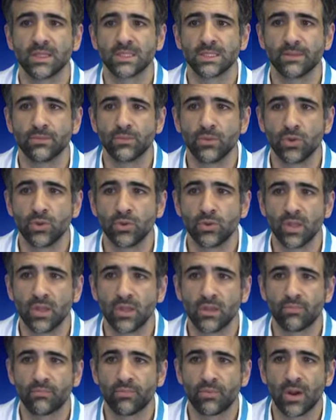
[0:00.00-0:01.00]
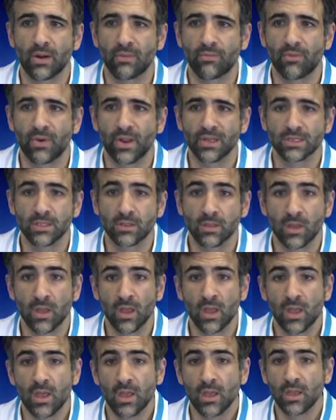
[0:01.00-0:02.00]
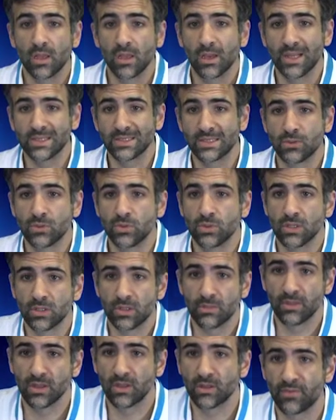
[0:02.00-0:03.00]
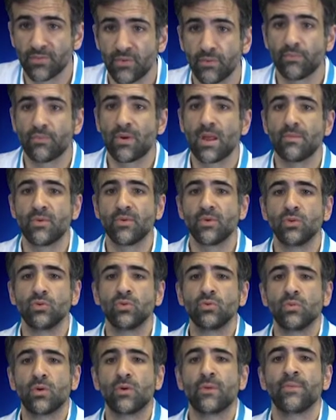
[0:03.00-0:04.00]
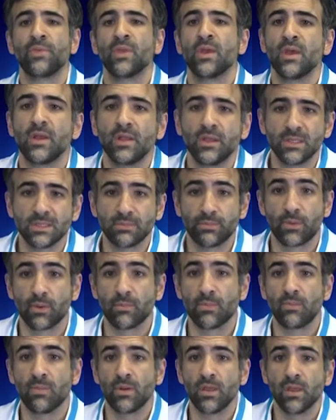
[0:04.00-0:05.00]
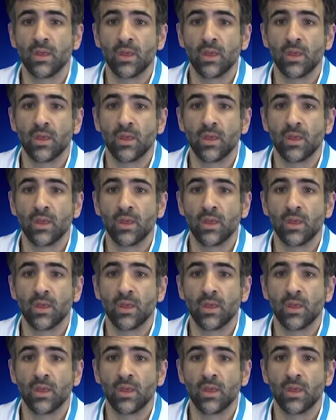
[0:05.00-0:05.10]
some nodules that are present in less than 2 cm from primary tumor. This is probably